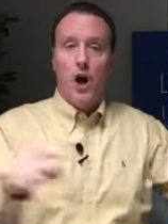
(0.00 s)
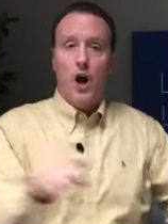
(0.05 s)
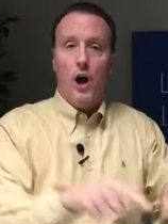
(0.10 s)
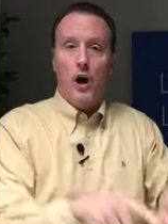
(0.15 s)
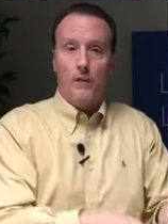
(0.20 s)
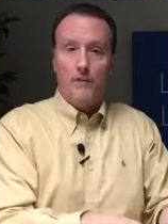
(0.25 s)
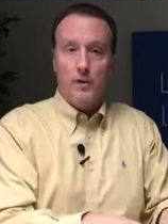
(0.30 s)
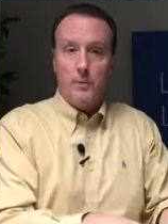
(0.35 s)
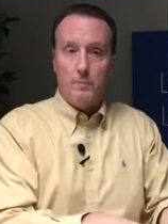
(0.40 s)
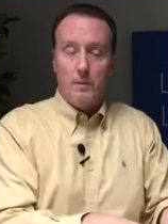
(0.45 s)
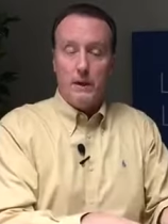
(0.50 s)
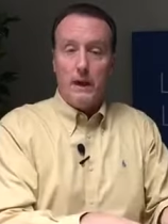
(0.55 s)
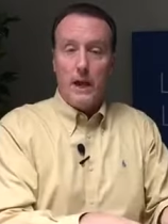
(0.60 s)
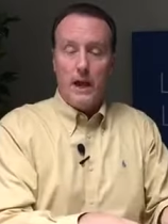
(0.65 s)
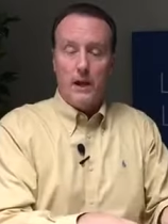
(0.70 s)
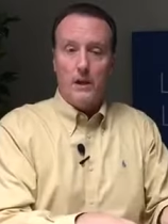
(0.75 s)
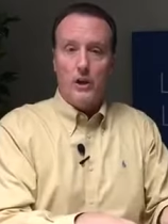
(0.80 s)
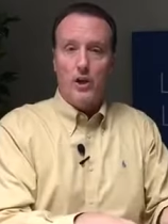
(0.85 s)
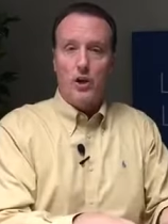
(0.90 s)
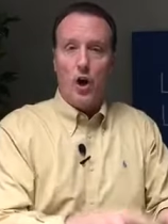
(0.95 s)
All of it
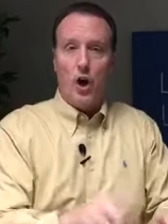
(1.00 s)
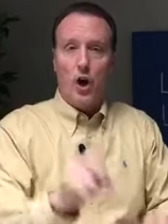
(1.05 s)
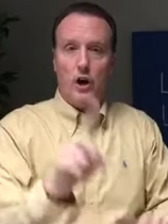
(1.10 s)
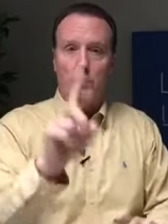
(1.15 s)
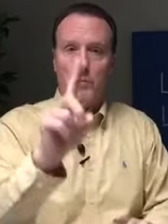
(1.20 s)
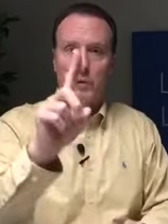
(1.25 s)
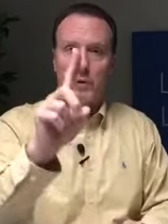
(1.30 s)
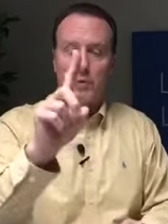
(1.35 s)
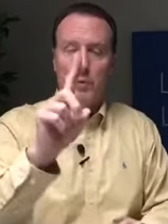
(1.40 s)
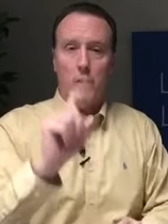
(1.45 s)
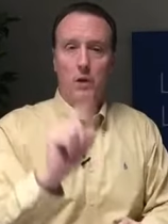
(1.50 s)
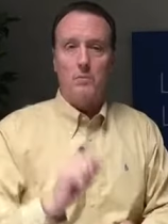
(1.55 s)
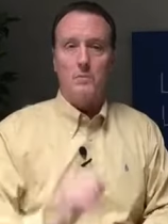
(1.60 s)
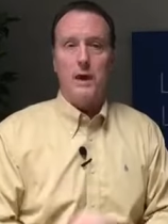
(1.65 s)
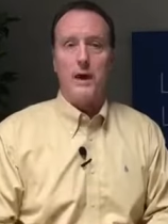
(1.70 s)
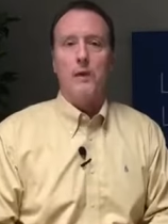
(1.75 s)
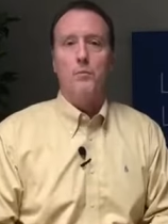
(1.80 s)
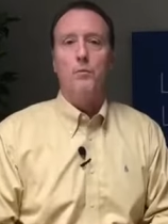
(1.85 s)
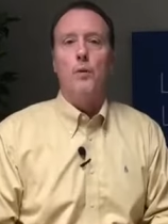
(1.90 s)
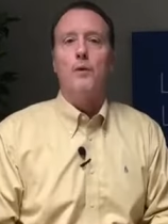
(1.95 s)
began in a garden with one
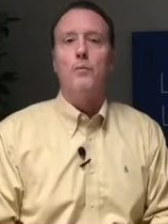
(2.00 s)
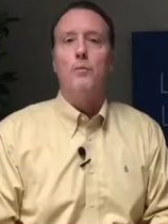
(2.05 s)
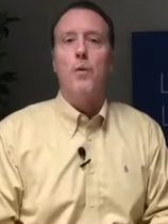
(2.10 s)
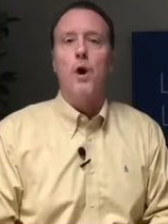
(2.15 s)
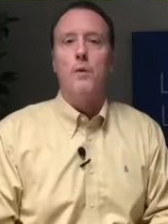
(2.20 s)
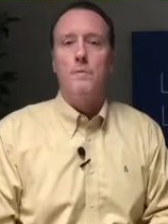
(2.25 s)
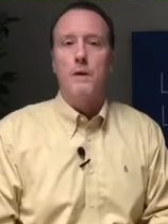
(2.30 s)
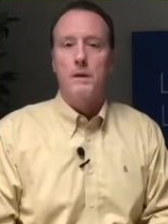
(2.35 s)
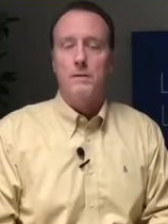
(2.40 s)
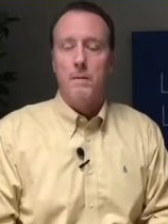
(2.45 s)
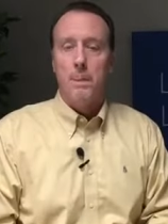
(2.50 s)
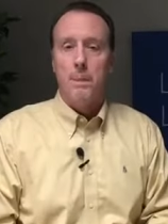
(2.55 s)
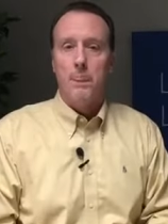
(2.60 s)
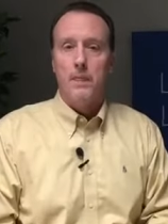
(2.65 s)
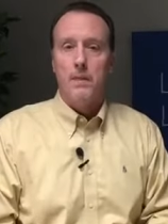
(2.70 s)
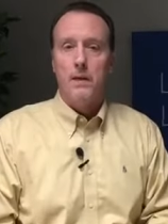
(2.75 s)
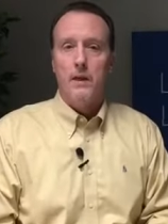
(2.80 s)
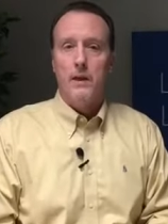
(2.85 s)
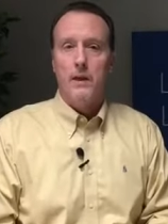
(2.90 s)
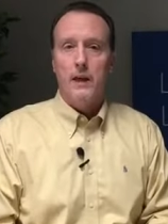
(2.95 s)
man and one woman,
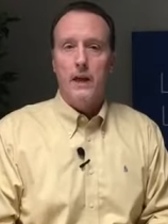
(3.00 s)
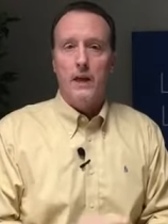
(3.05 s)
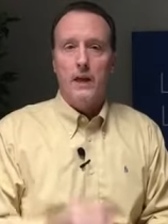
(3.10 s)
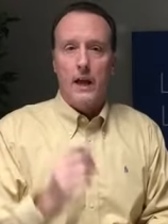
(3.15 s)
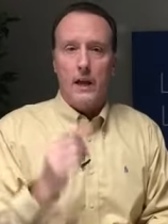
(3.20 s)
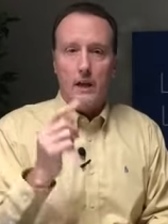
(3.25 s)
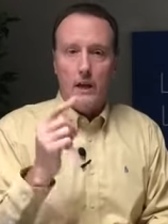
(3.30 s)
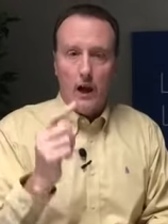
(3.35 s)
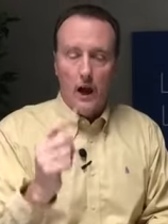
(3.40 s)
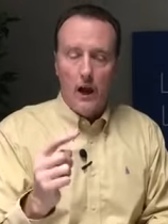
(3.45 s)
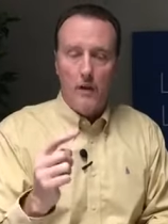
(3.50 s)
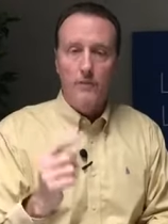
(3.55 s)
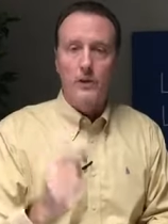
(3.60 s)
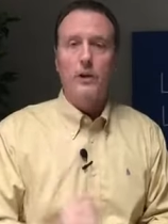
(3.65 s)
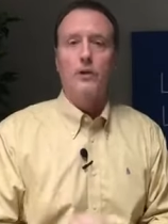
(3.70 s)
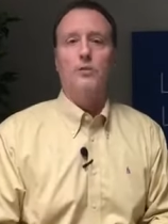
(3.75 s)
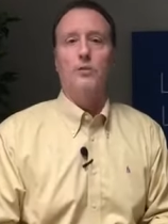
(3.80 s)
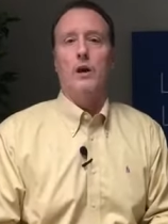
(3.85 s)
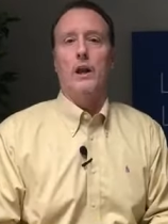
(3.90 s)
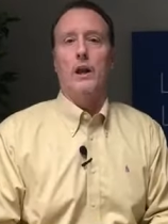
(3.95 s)
in a covenant